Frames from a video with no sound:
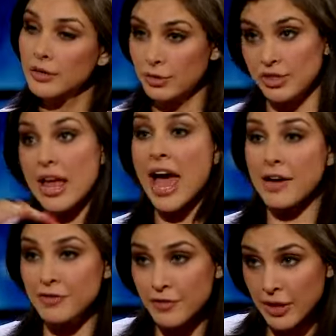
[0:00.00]
It was
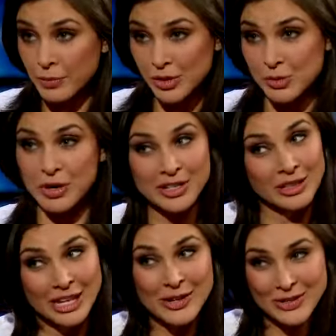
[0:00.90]
half of them we spread
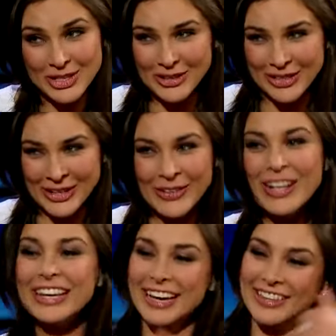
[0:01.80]
in Lake Ontario,